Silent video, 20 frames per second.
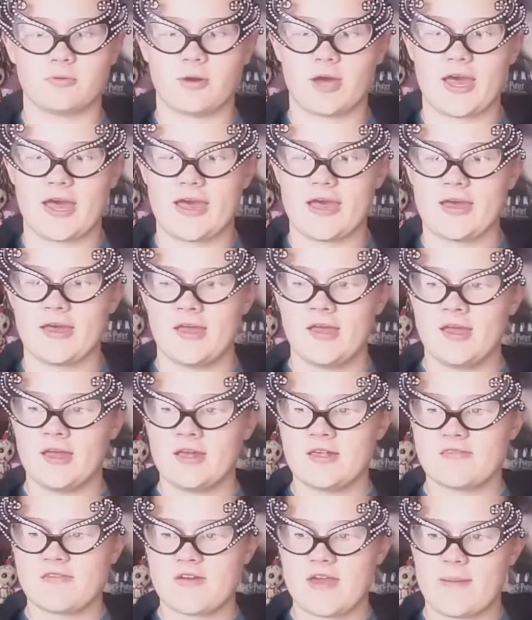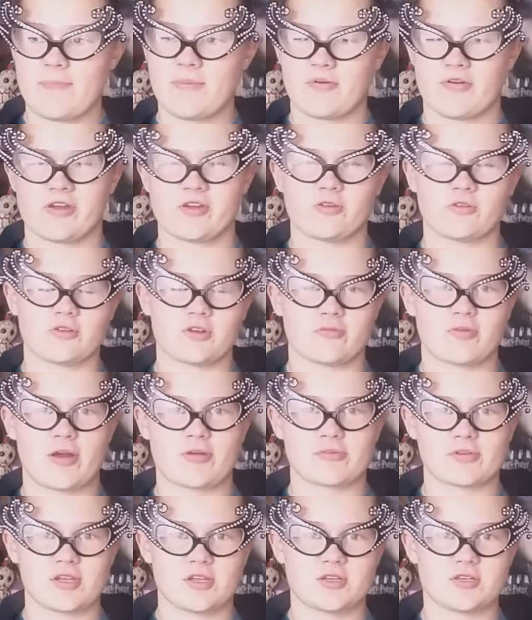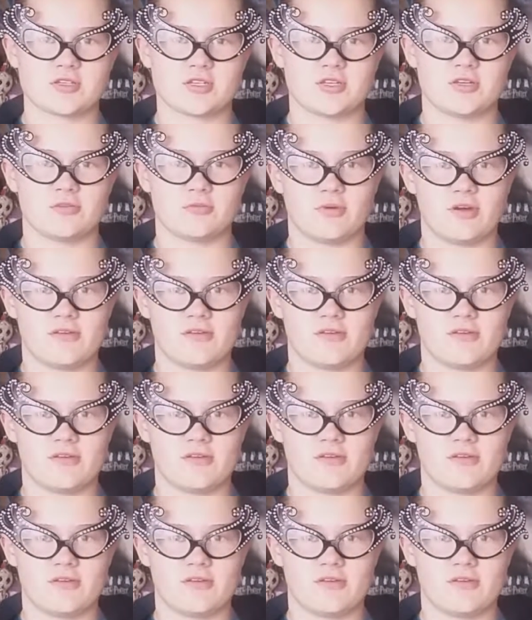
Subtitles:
where they operate all around London